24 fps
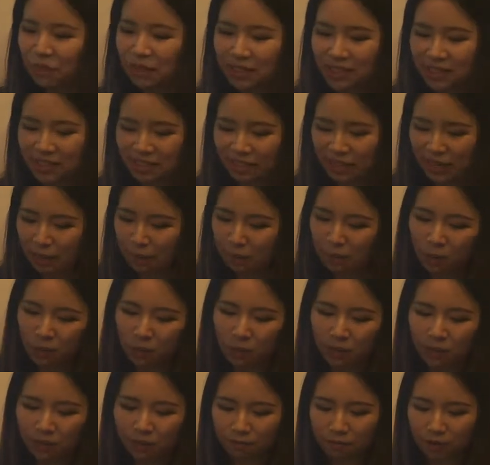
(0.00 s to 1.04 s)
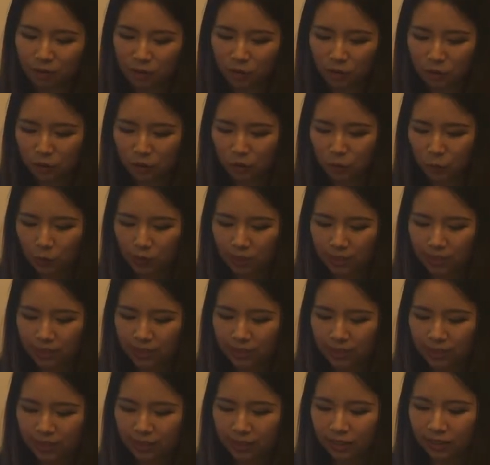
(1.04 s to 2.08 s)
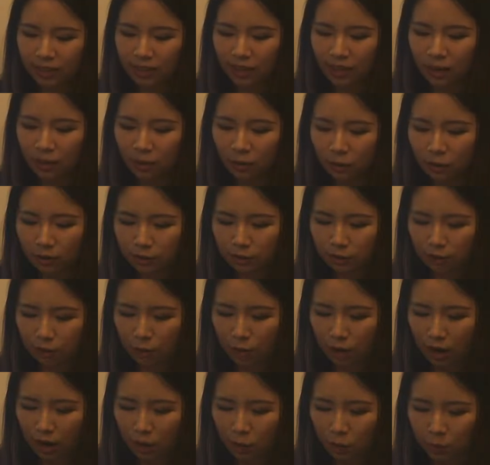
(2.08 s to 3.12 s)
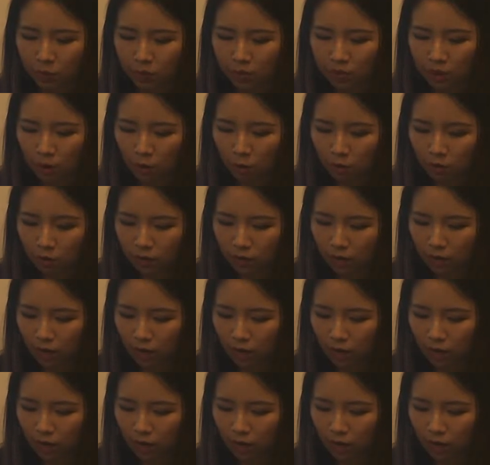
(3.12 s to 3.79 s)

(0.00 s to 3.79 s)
stable individuals within 24 hours of